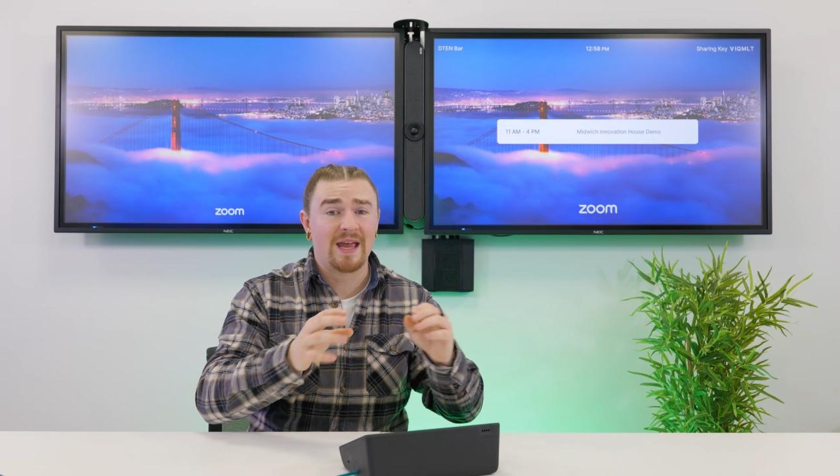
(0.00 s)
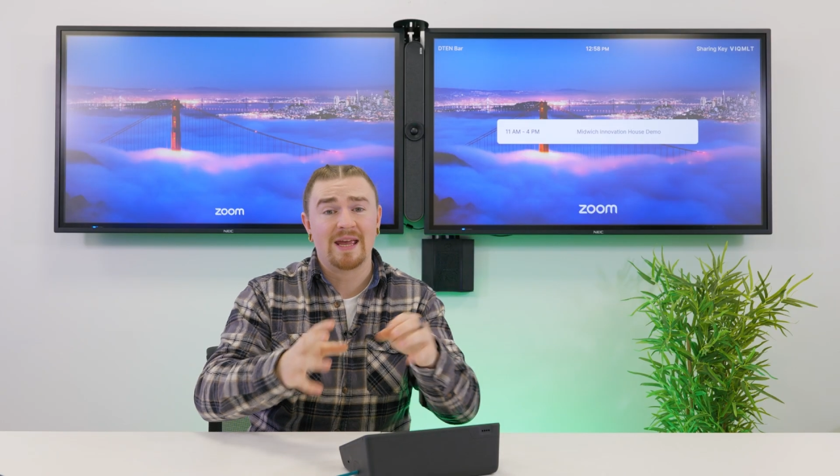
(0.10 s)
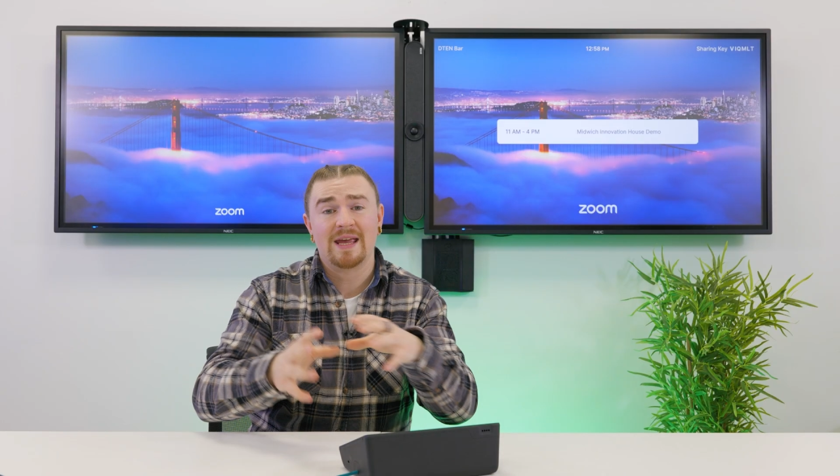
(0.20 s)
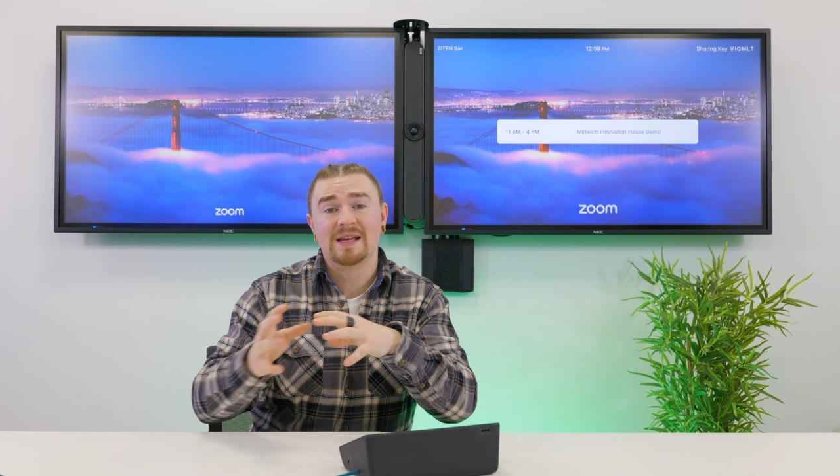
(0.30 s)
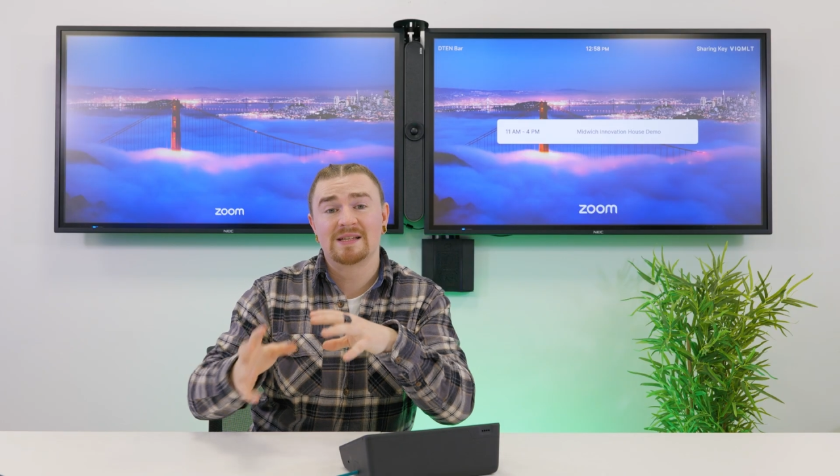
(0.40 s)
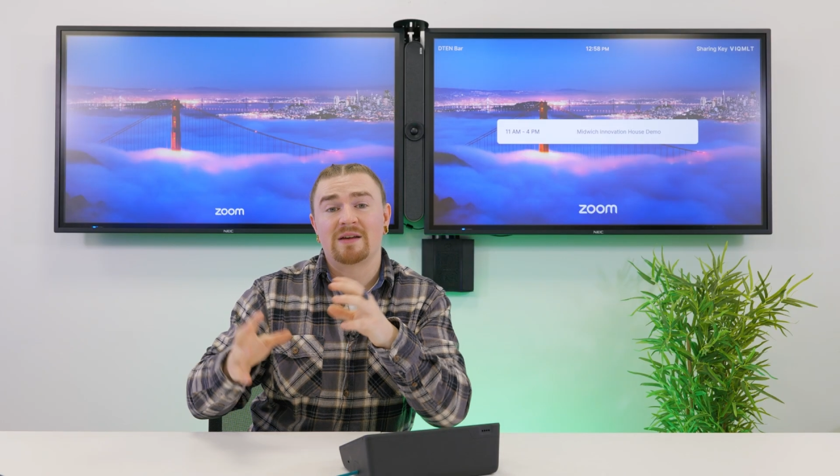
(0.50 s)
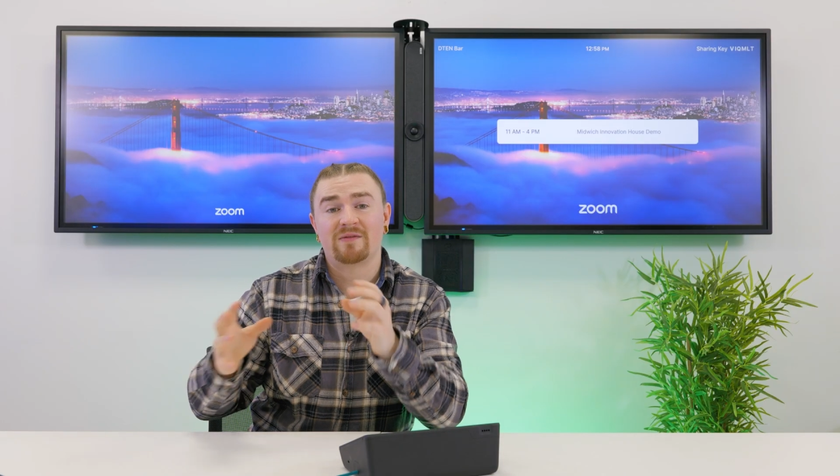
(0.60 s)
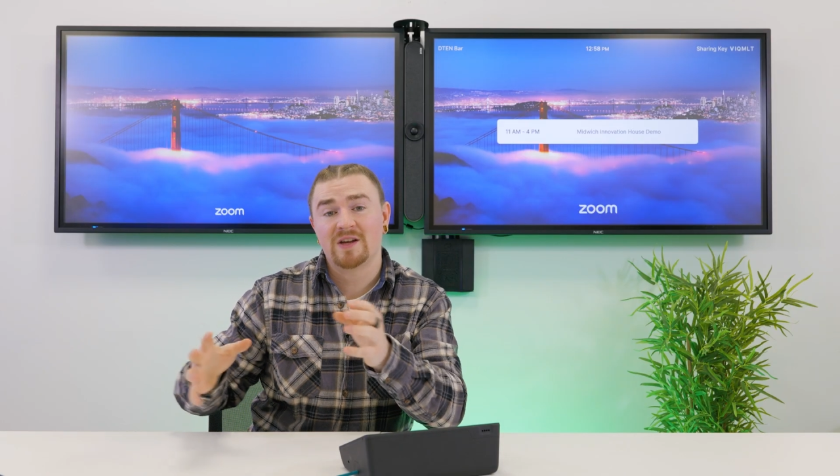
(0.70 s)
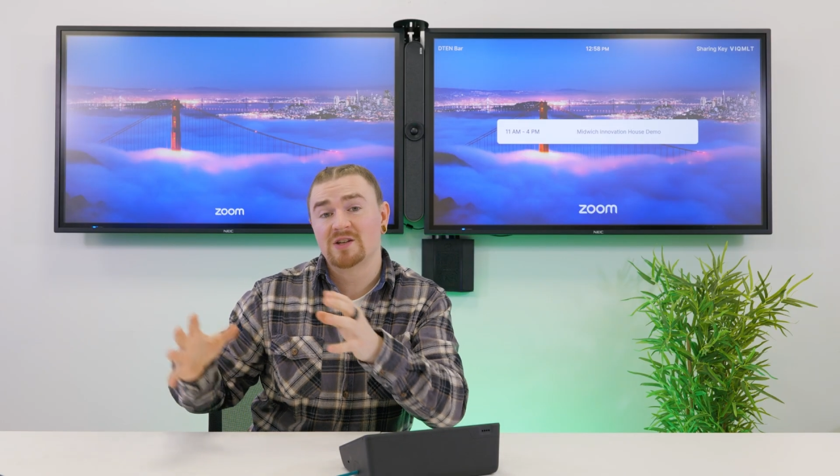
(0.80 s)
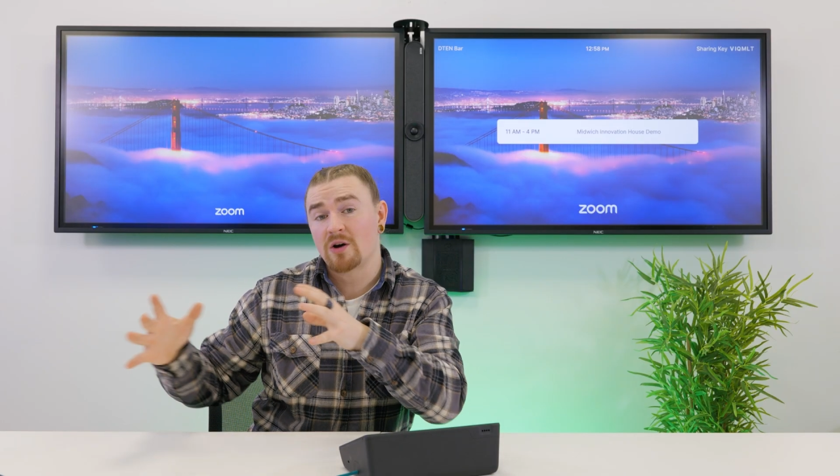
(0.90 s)
it is a
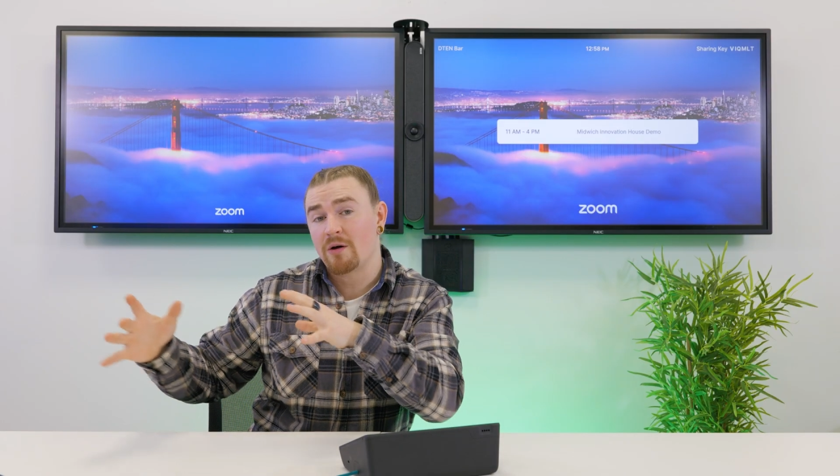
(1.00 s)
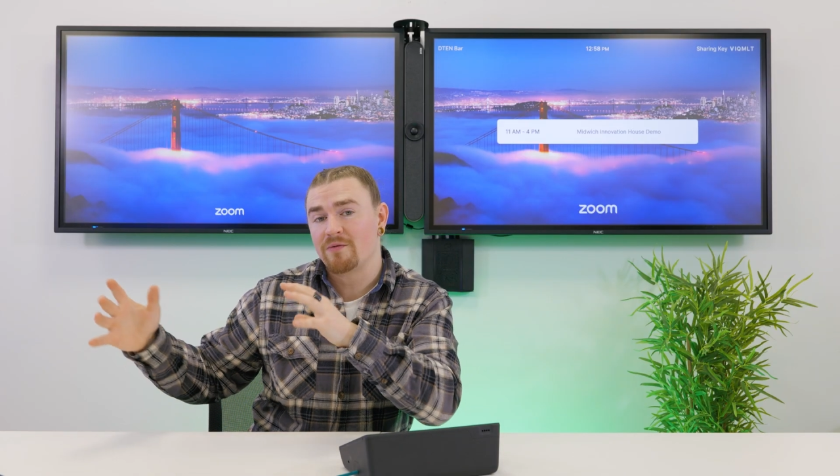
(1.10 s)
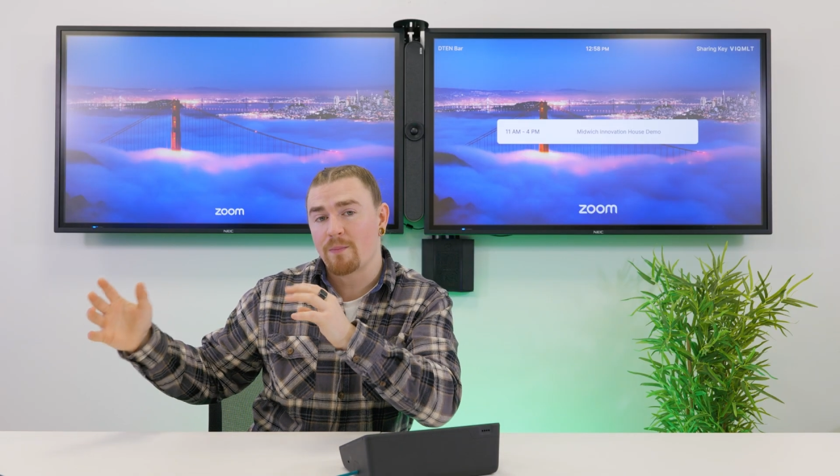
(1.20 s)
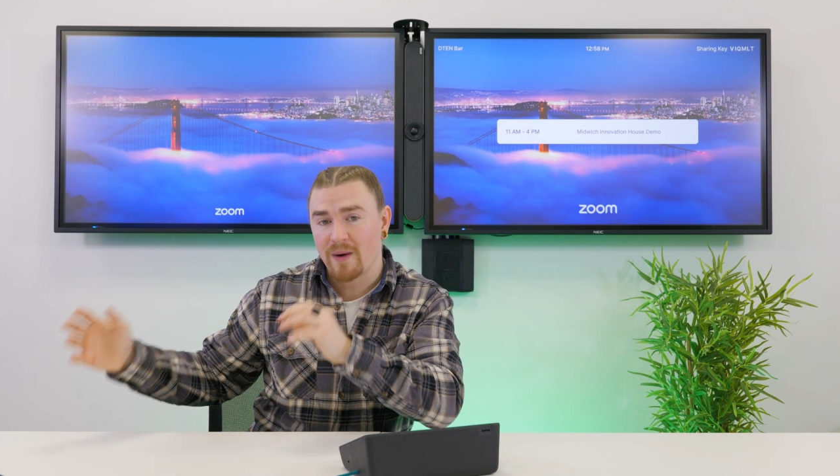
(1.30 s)
feature of the